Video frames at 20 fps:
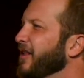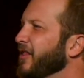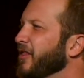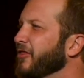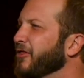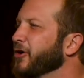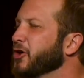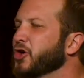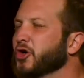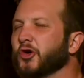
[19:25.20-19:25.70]

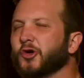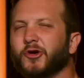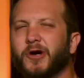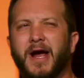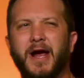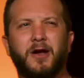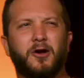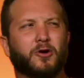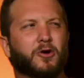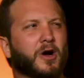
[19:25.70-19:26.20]
The
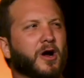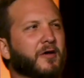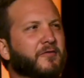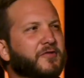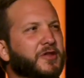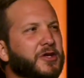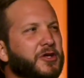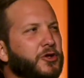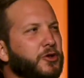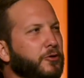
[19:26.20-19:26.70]
creator of
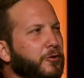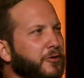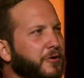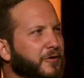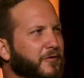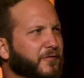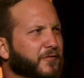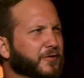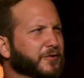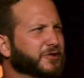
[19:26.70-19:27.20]
the
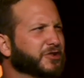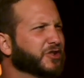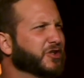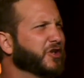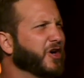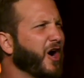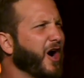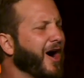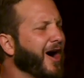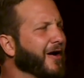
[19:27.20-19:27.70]
universe,
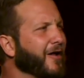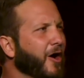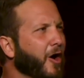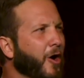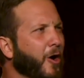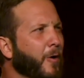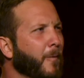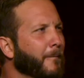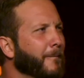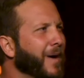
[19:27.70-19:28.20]
God
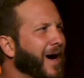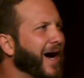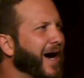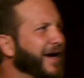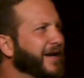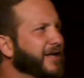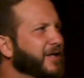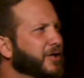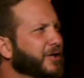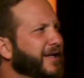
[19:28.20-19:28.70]

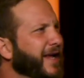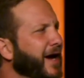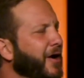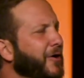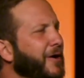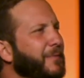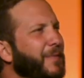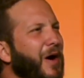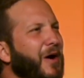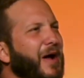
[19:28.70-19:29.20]
Almighty,
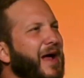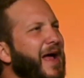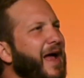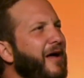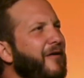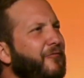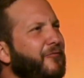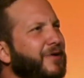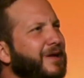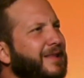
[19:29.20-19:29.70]
caring about
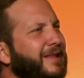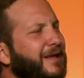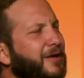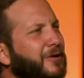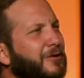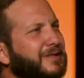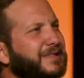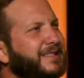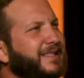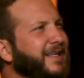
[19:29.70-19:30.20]
every
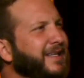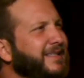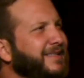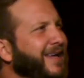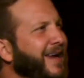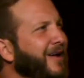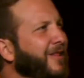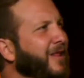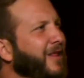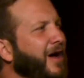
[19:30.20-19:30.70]
little
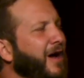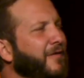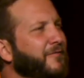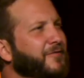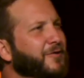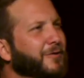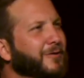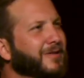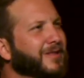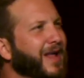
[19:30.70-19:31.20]
detail of
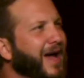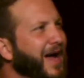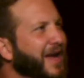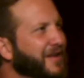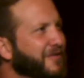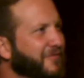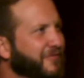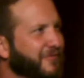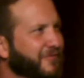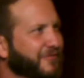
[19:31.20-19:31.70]
your
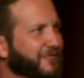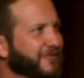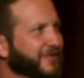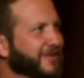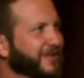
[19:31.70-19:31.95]
life